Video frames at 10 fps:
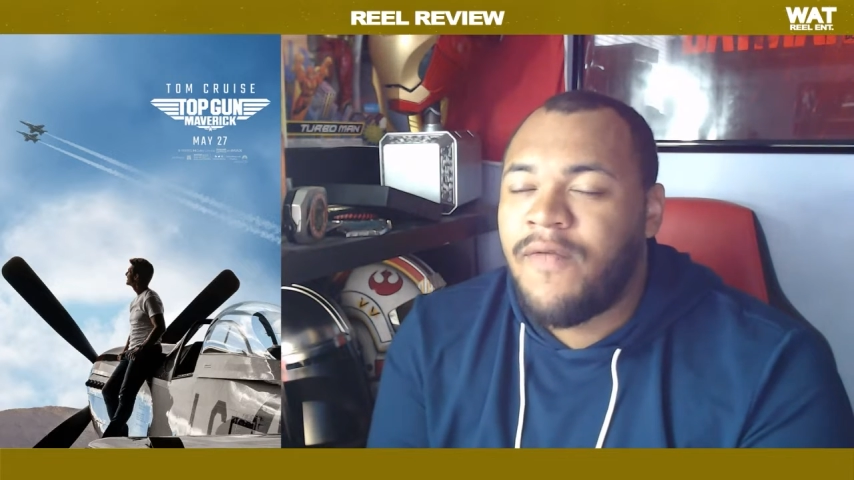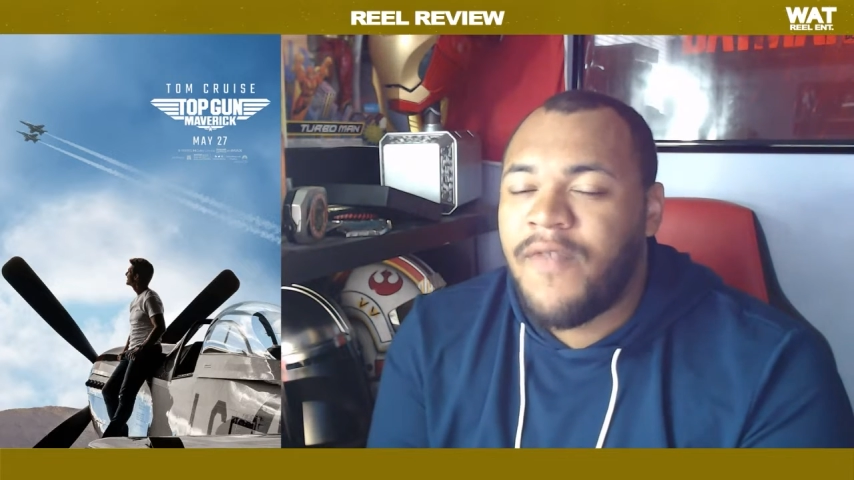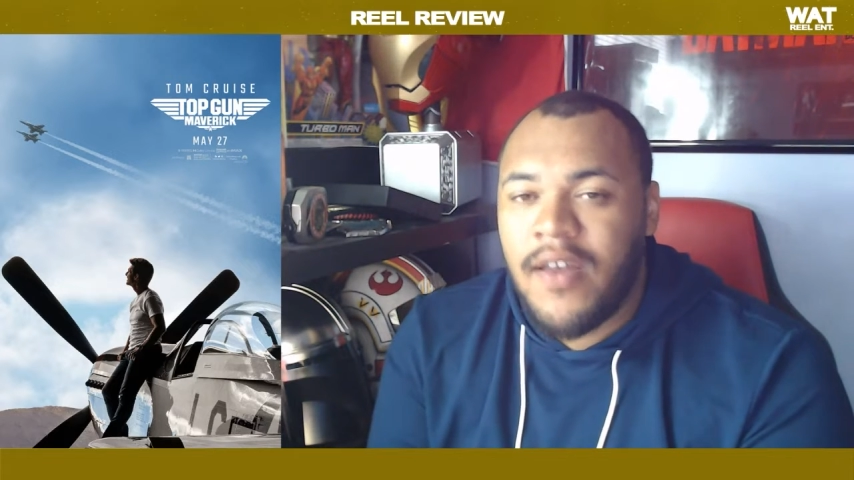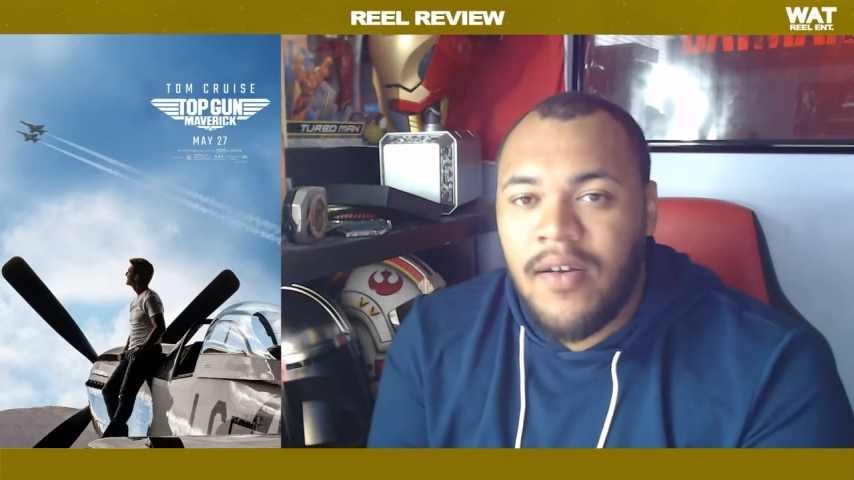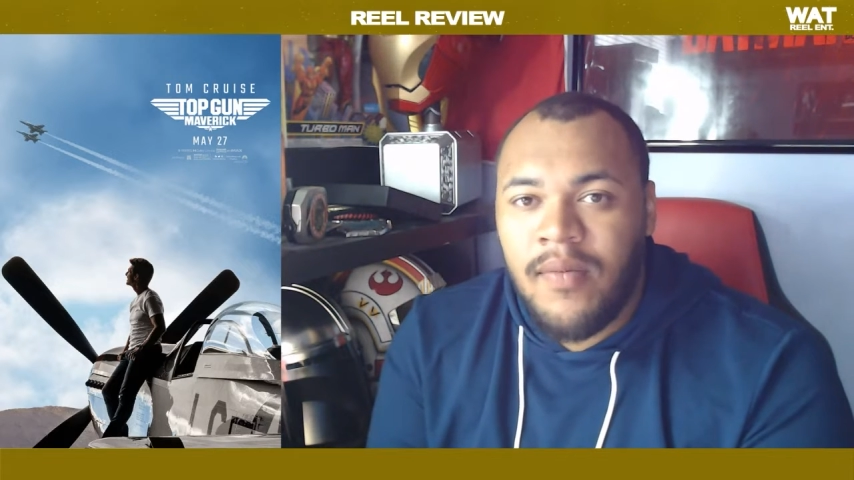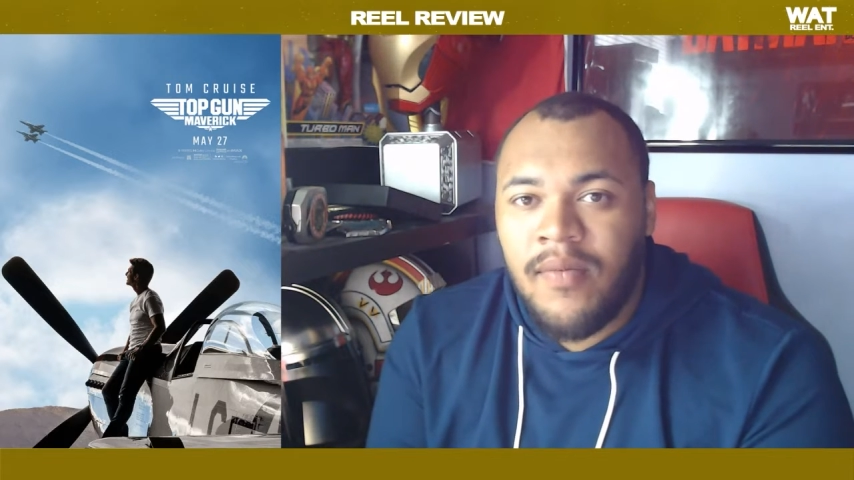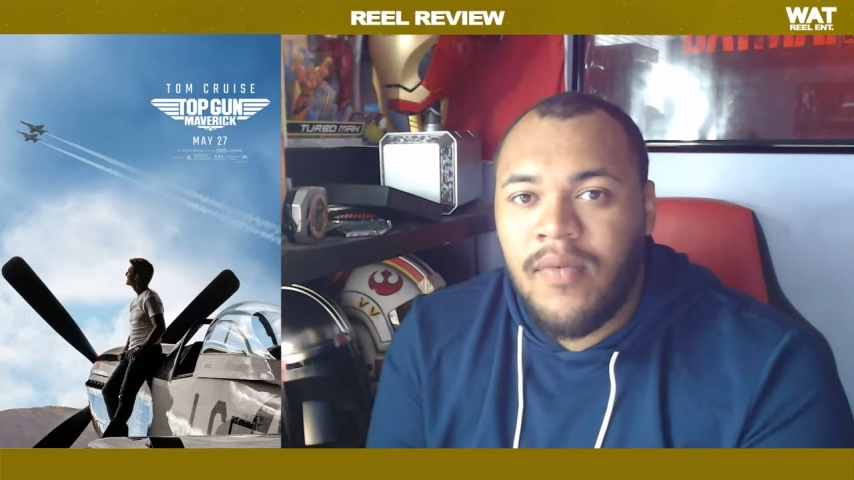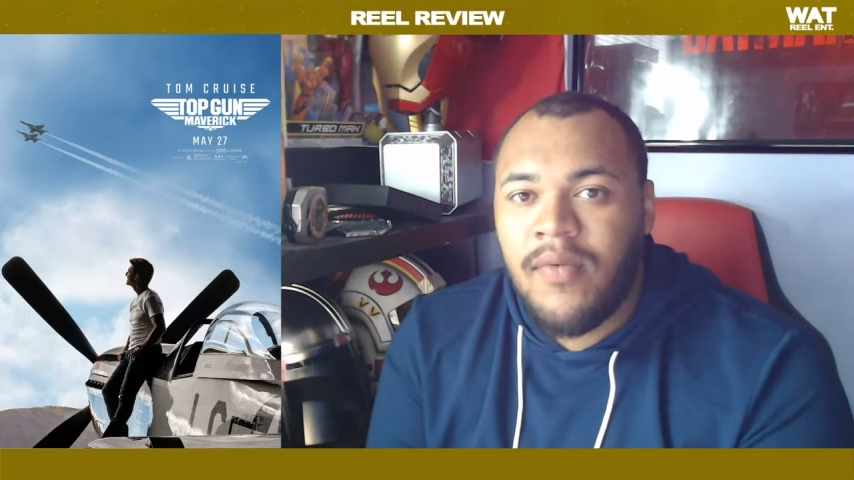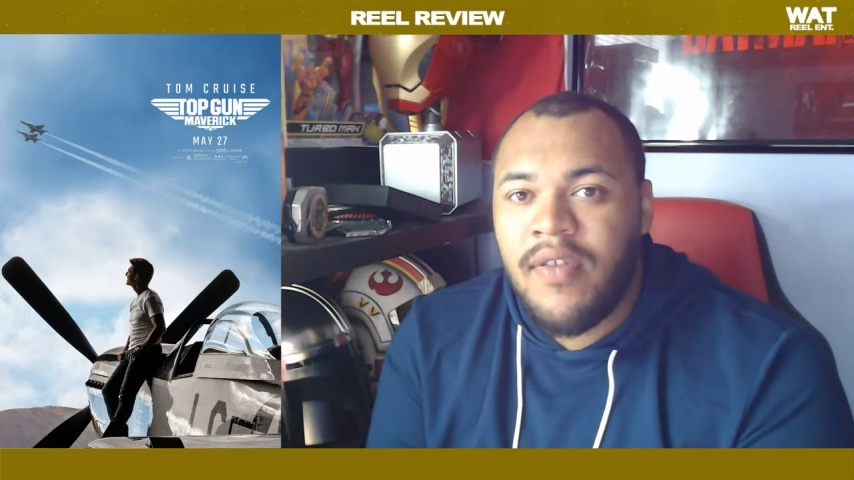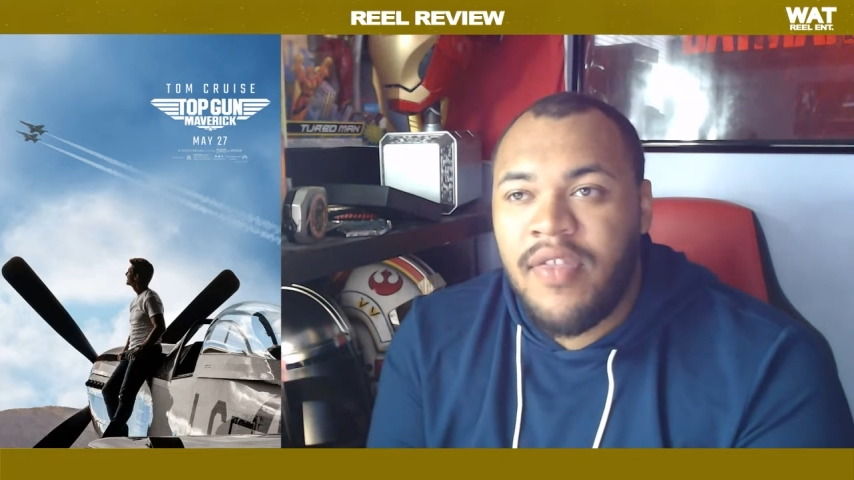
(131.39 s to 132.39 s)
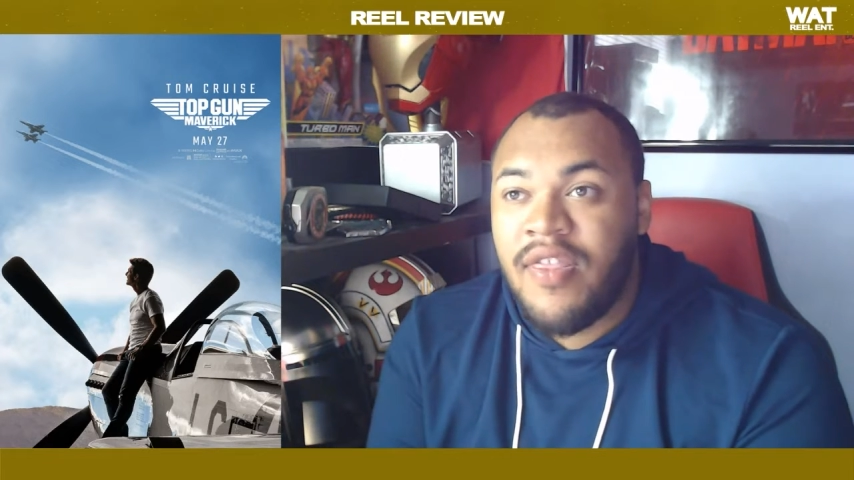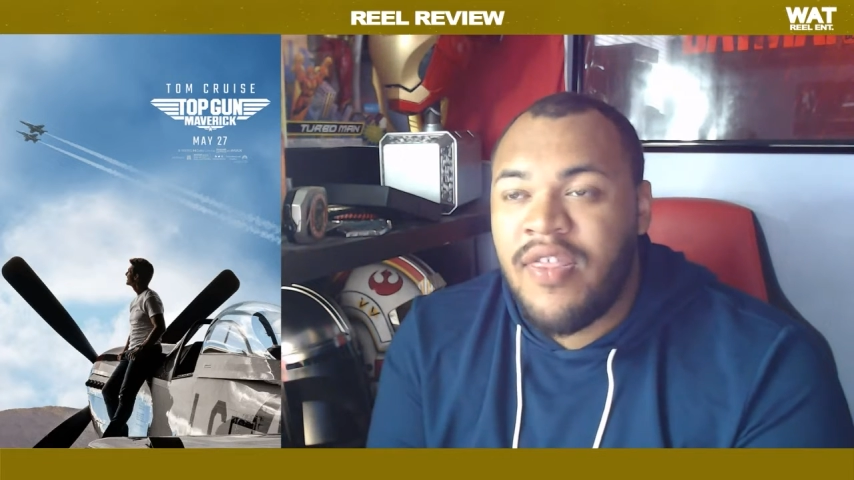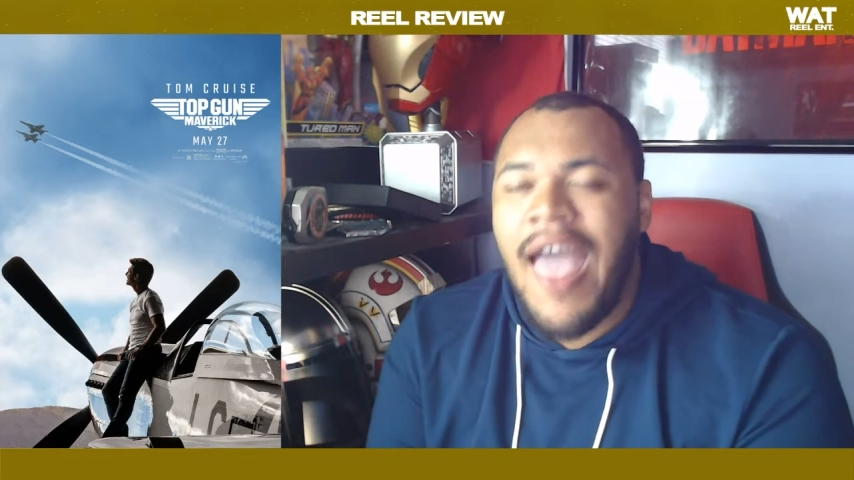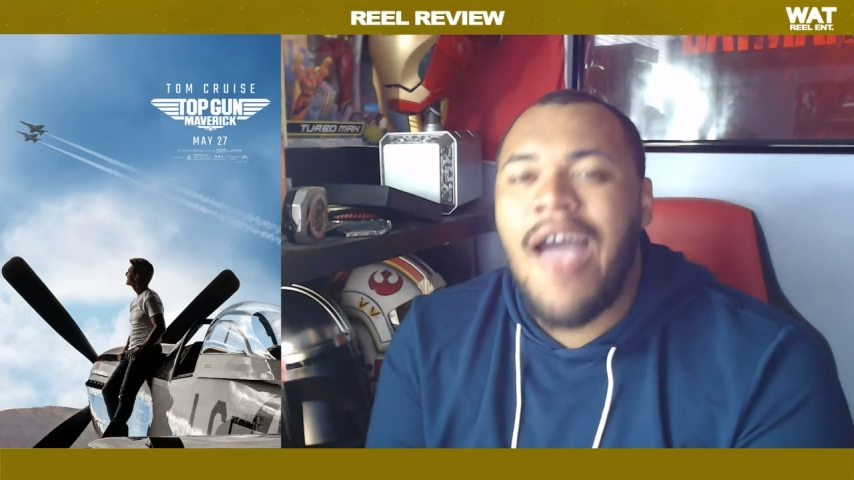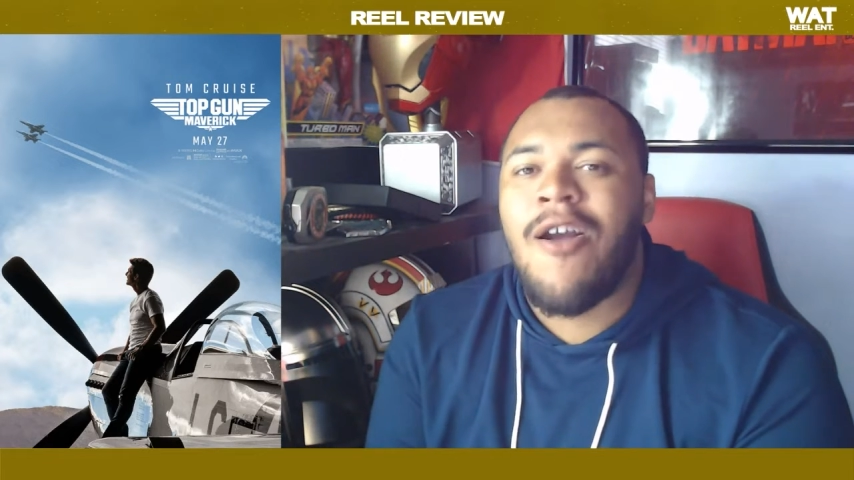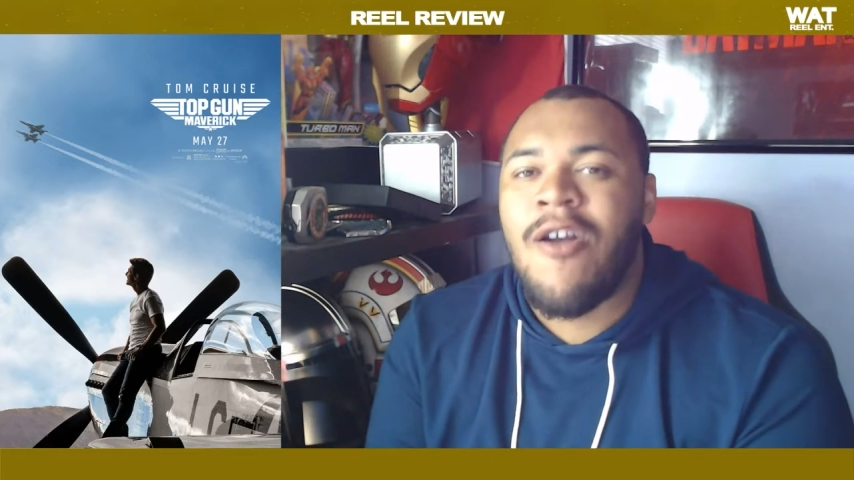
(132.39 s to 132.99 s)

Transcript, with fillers: film that